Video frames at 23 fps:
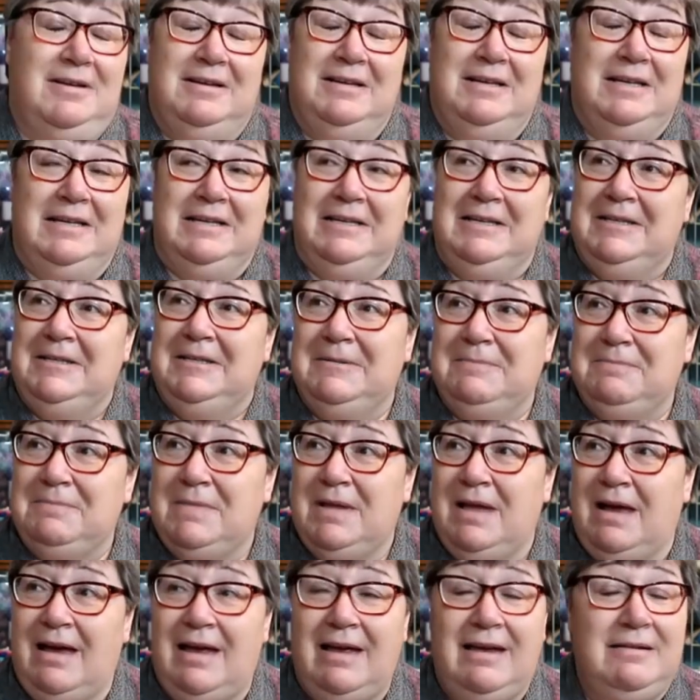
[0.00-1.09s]
I
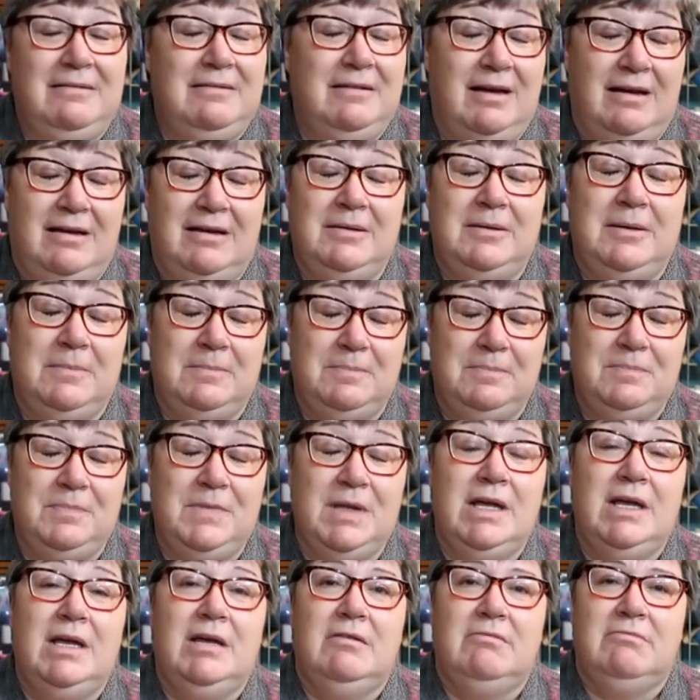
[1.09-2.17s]
I am
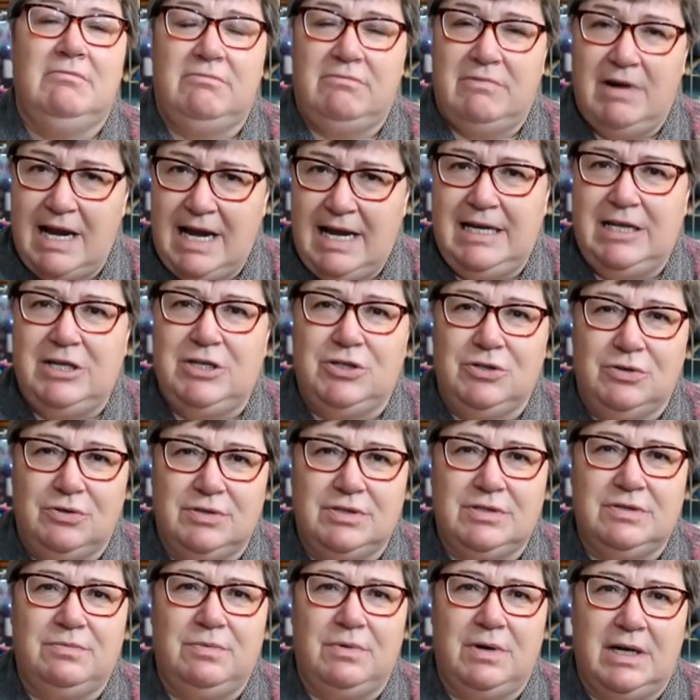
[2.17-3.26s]
rarely
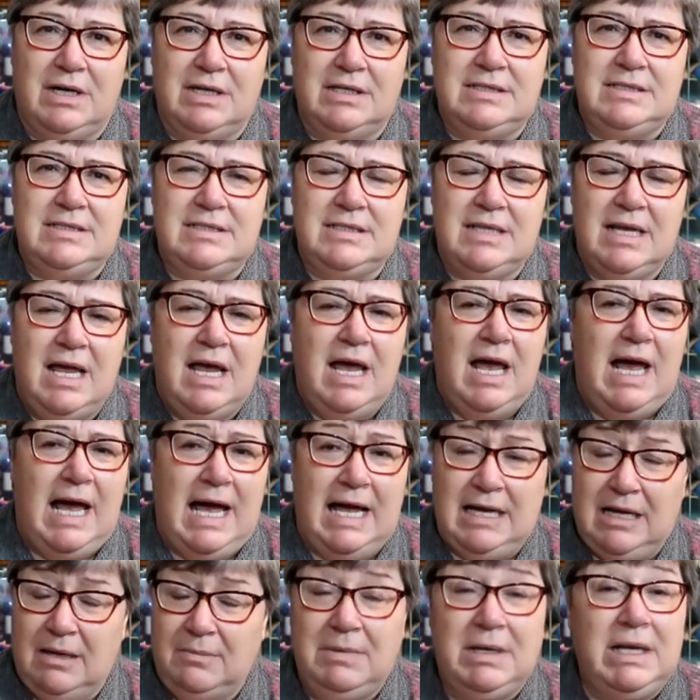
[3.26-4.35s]
short of words
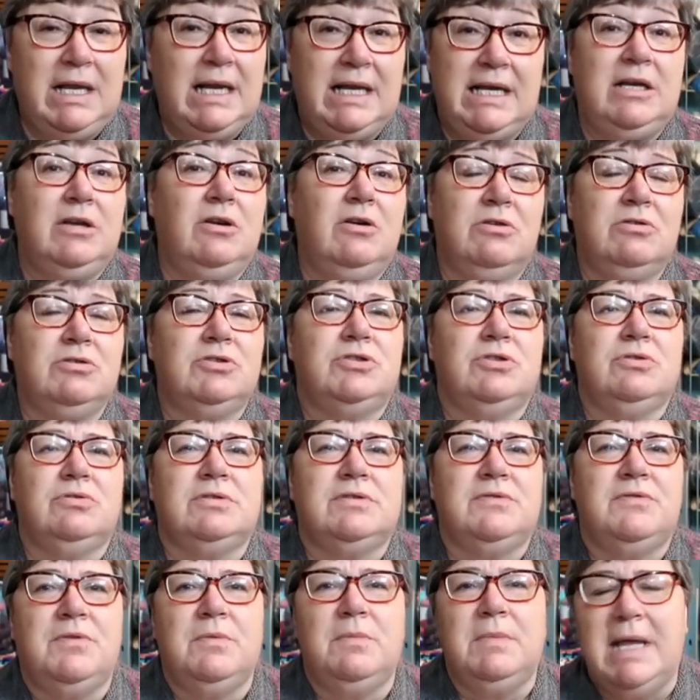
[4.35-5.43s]
and I'm clearly not
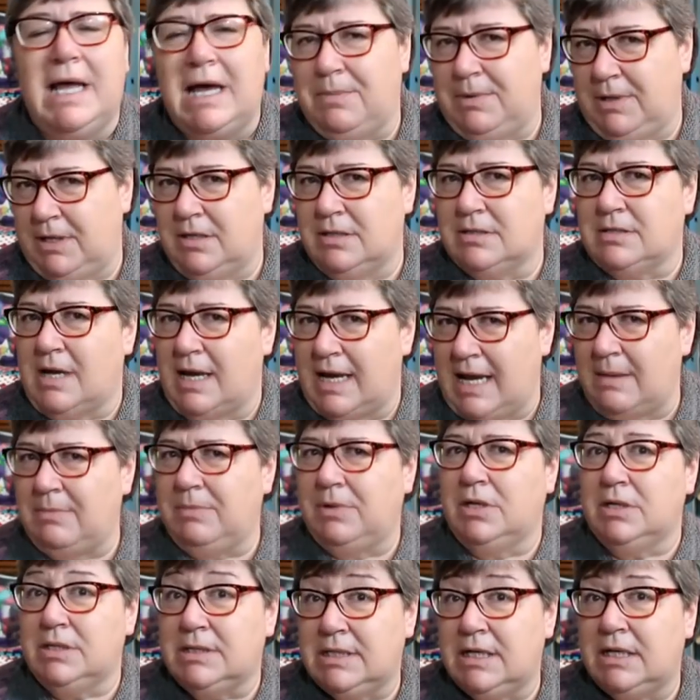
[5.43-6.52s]
short of them now because I
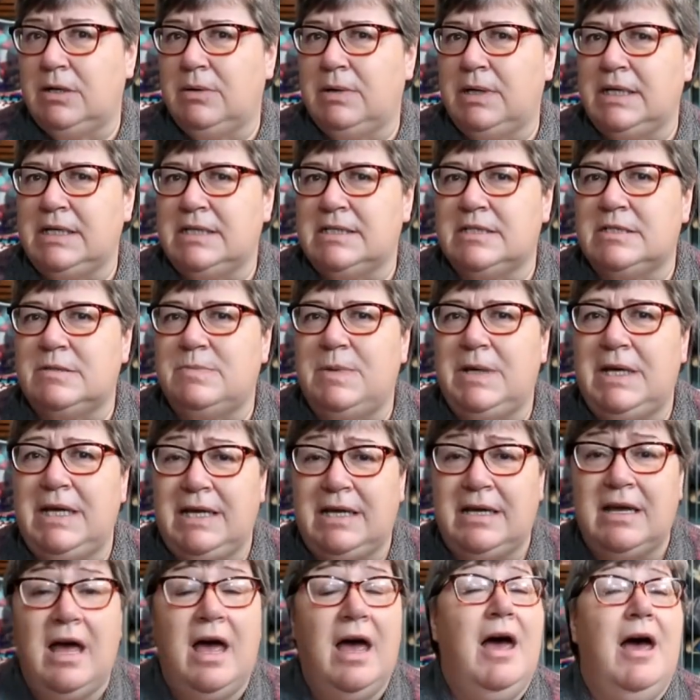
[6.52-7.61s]
am continuing to
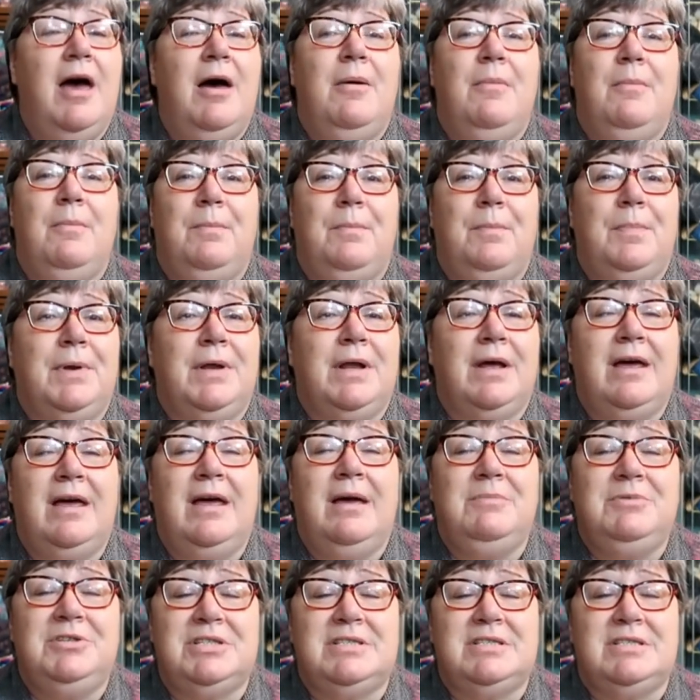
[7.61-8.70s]
speak. But I
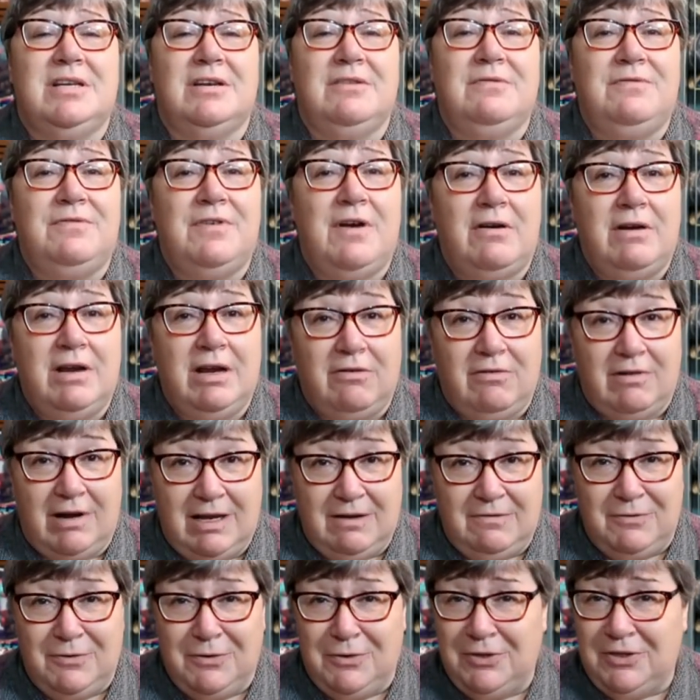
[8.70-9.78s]
am just so very
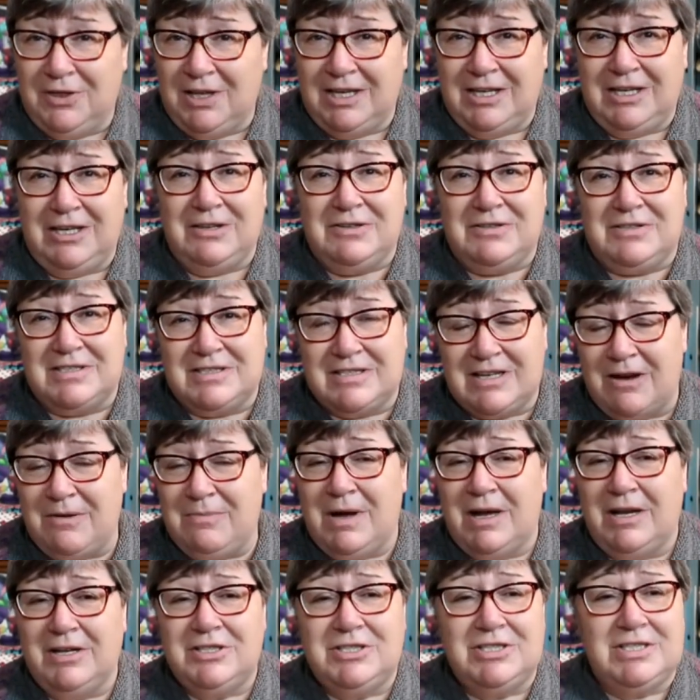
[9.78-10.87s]
grateful. Thank you so
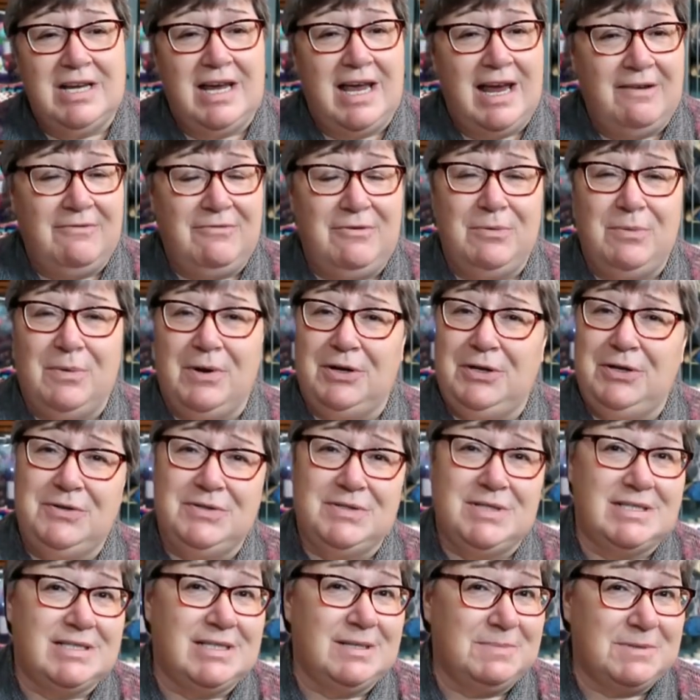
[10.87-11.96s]
much to everyone
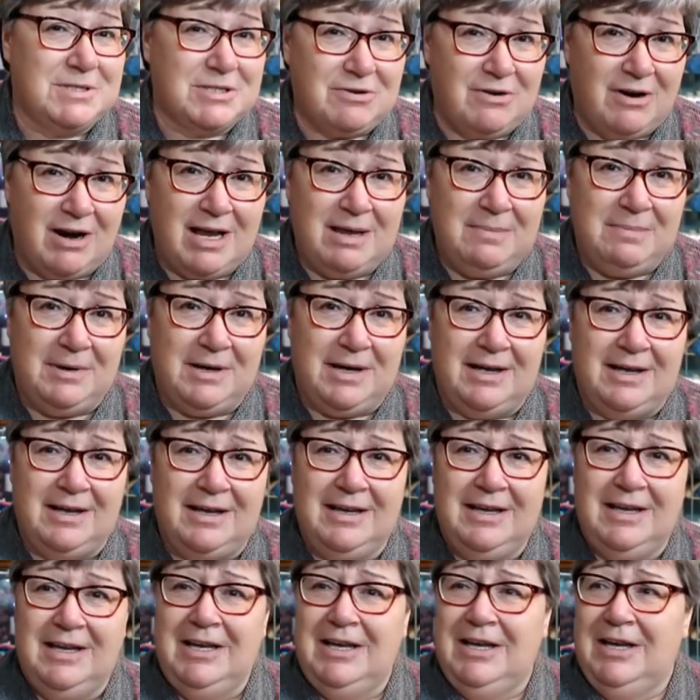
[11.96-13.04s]
who's a subscriber,
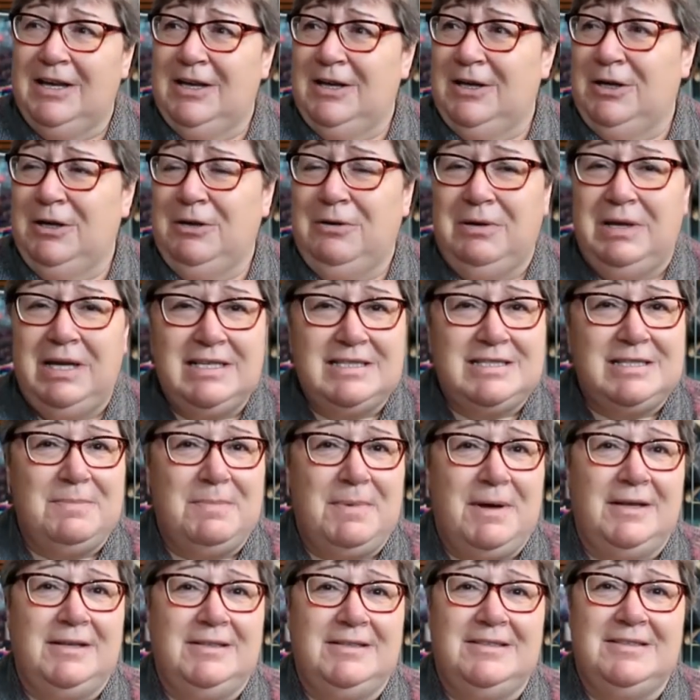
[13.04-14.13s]
who hits the
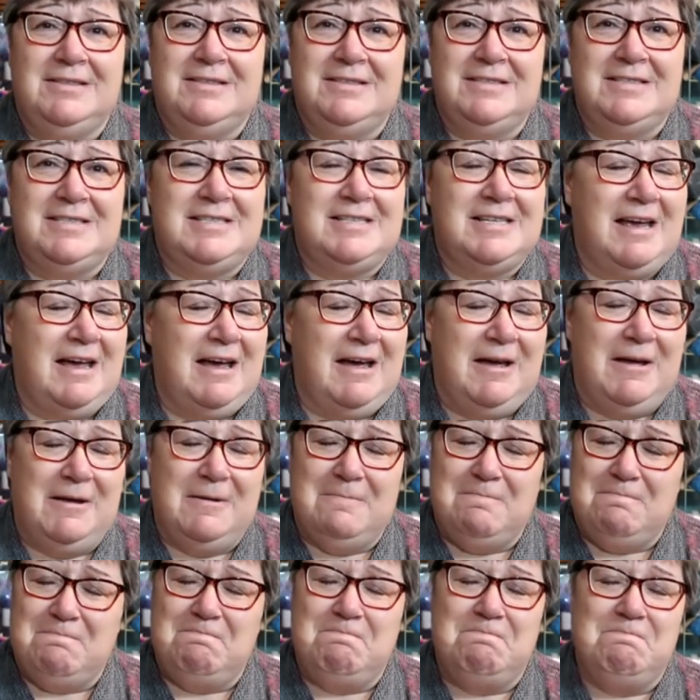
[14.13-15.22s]
buttons,
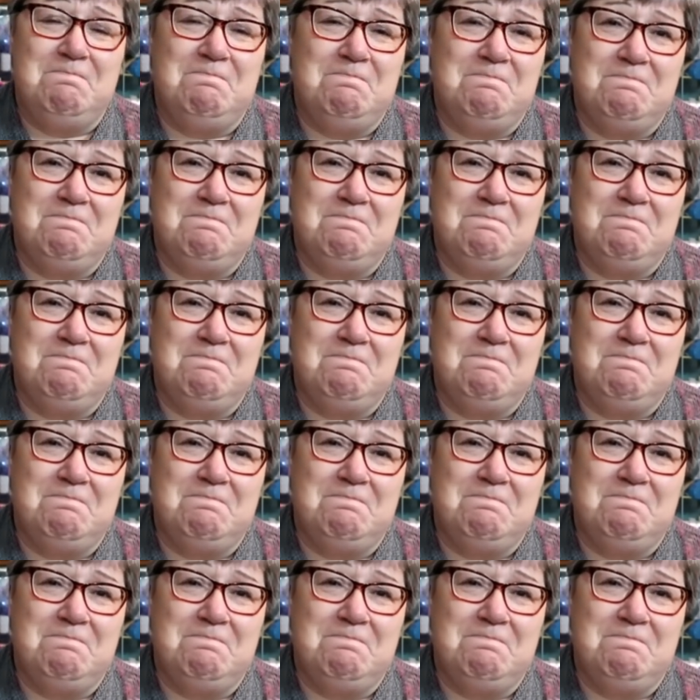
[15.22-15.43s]
um,